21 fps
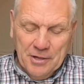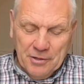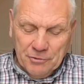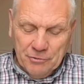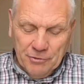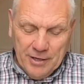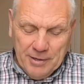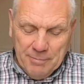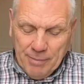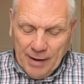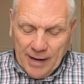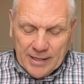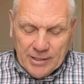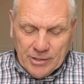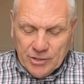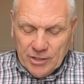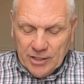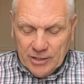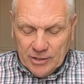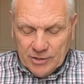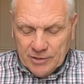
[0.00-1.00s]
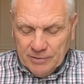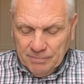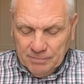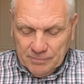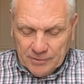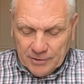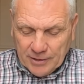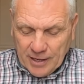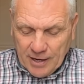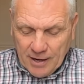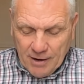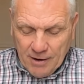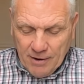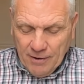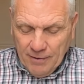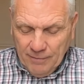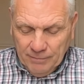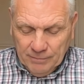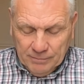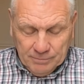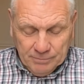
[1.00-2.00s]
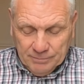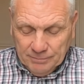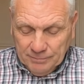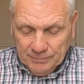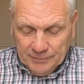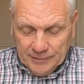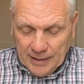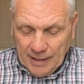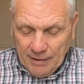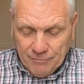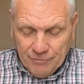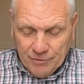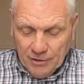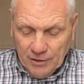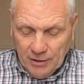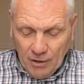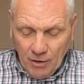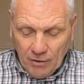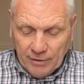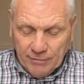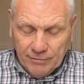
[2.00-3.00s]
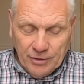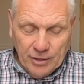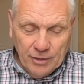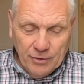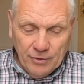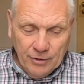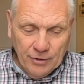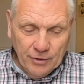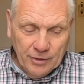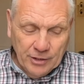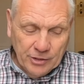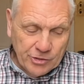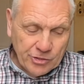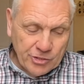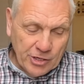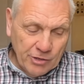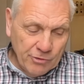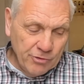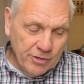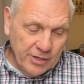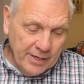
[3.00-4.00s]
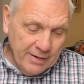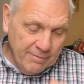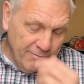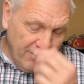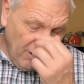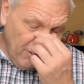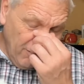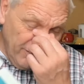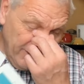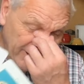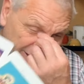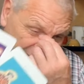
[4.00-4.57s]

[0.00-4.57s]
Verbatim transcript: three pages. So, you know, for a lot of you, there's children involved